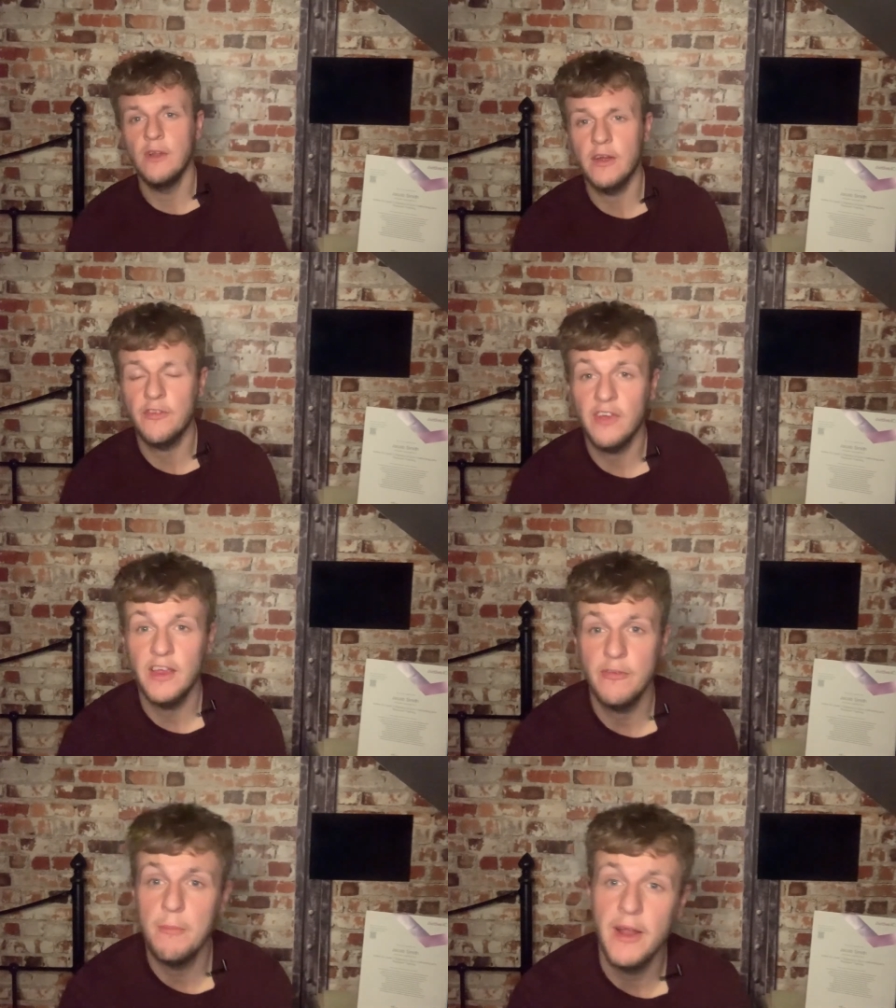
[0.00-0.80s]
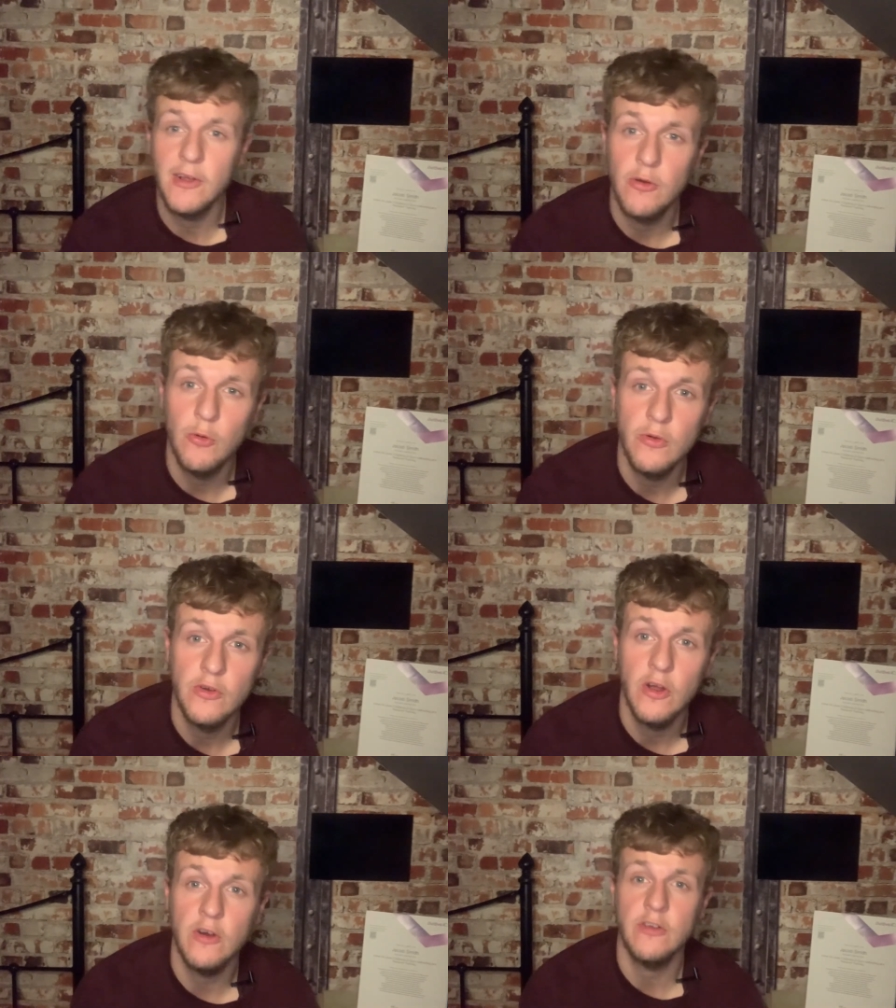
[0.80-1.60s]
Like I say, he's a medical
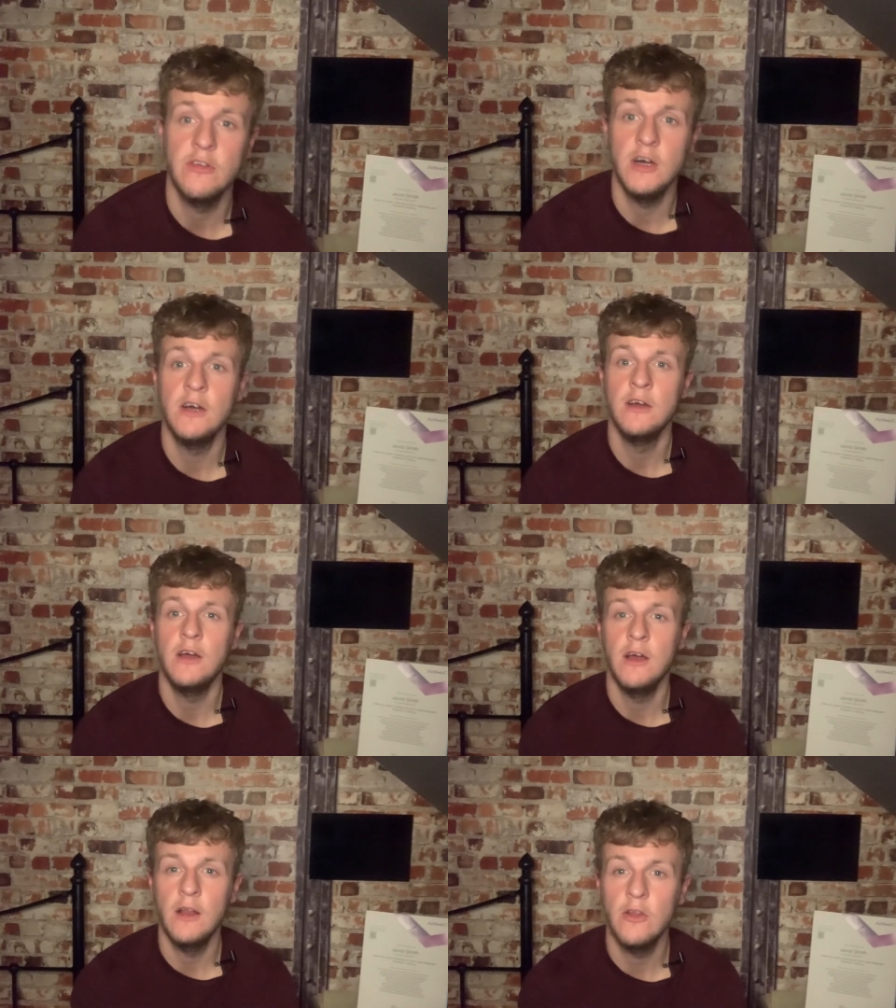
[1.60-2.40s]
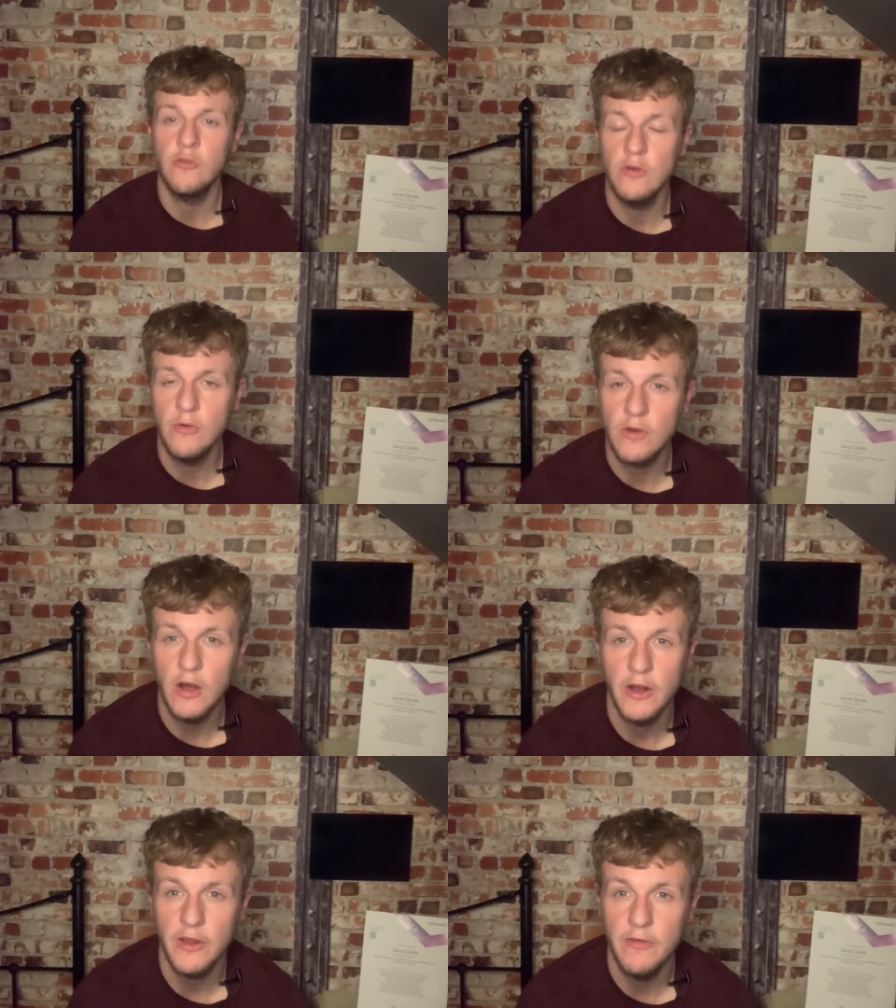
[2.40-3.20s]
doctor and a sort of
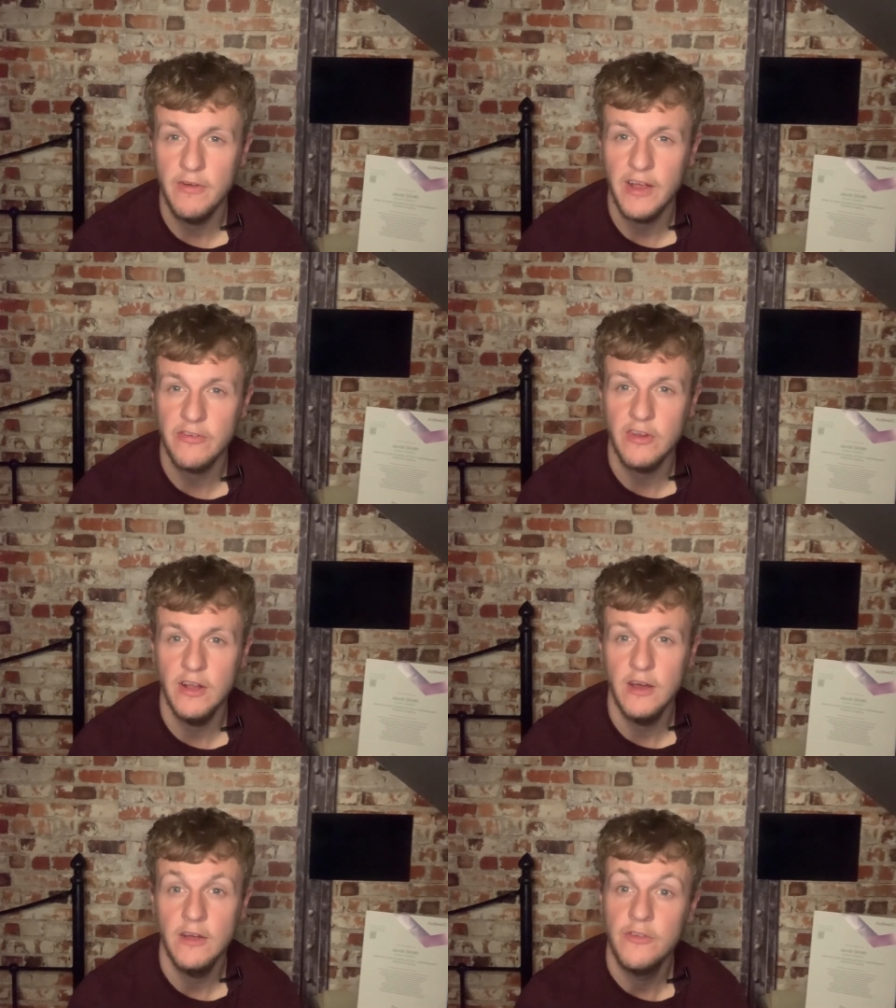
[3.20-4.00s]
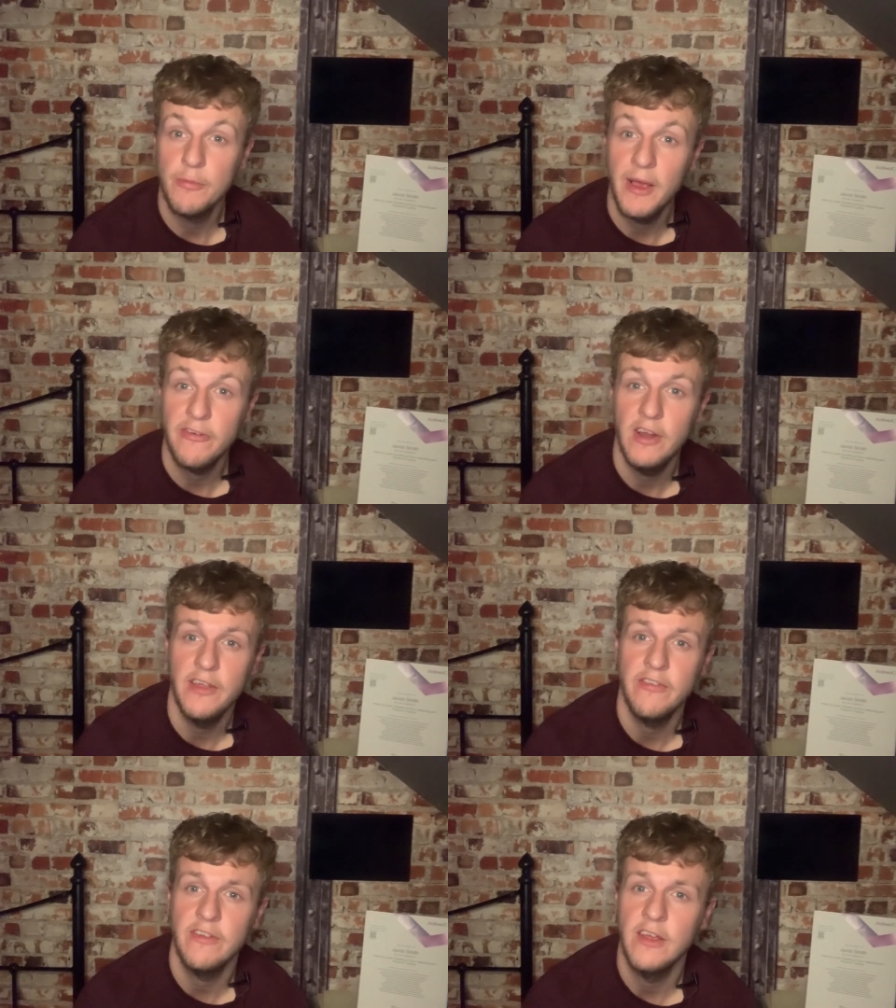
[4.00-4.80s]
cardiovascular
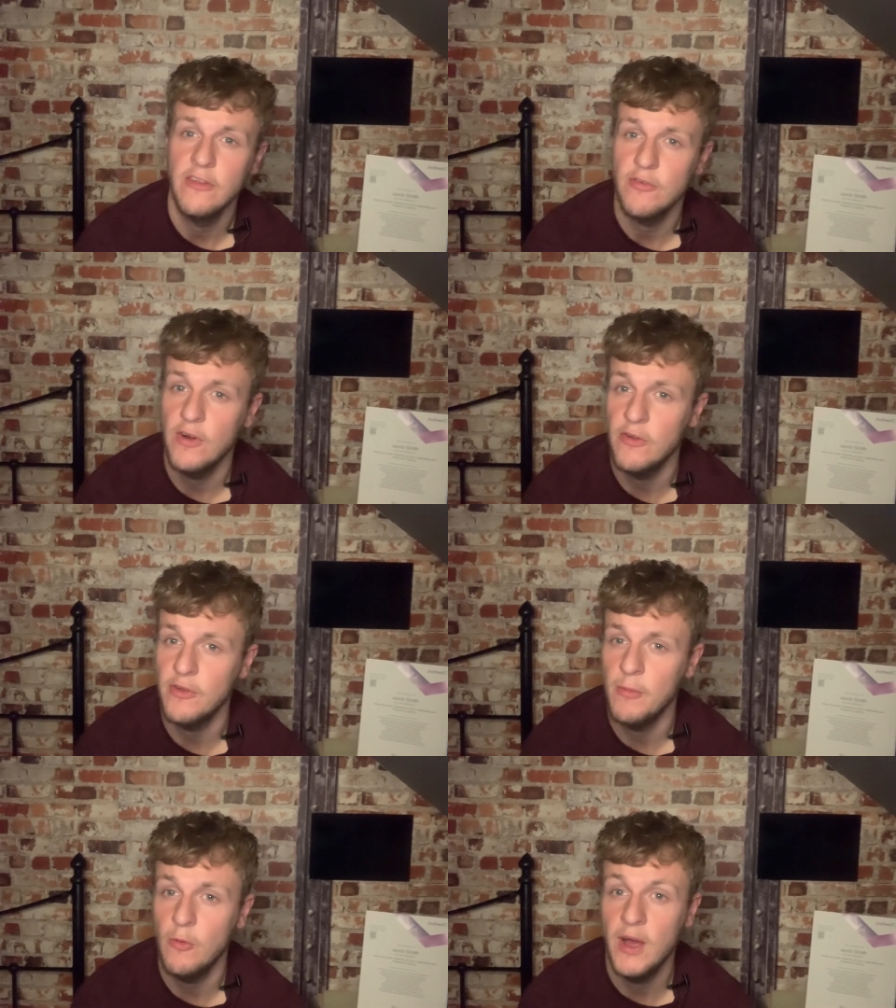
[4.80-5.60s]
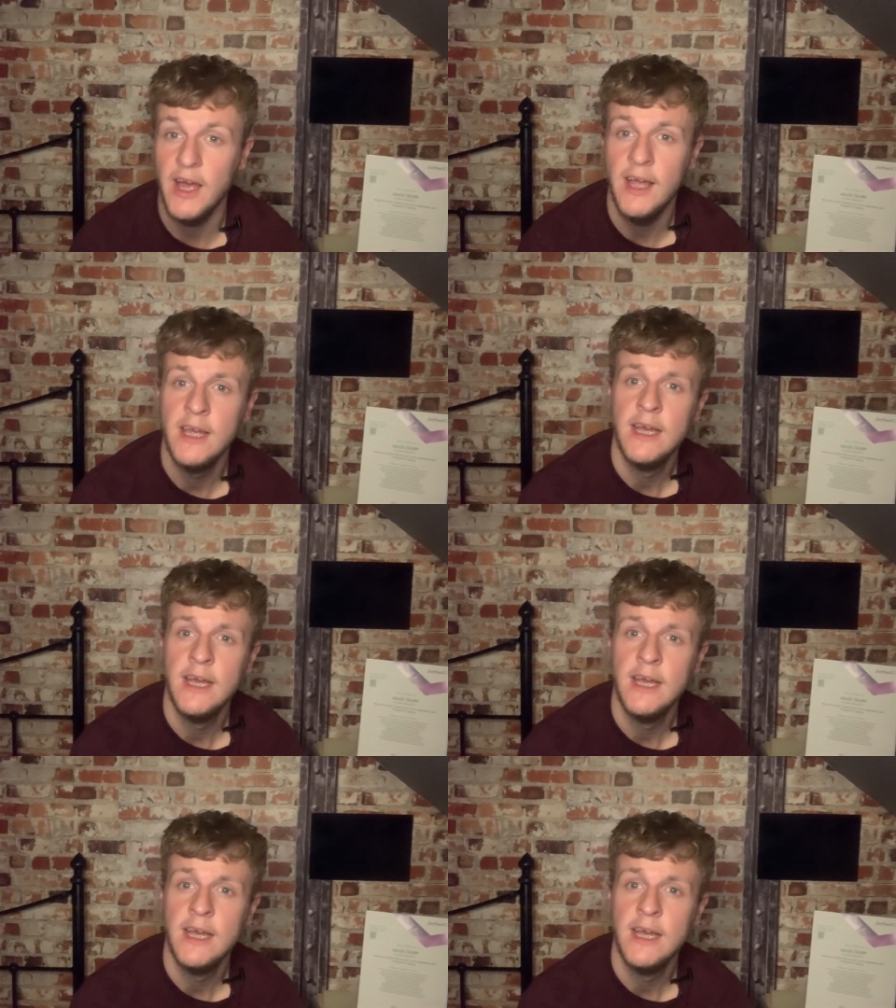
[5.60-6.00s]
specialist, as far as I'm aware.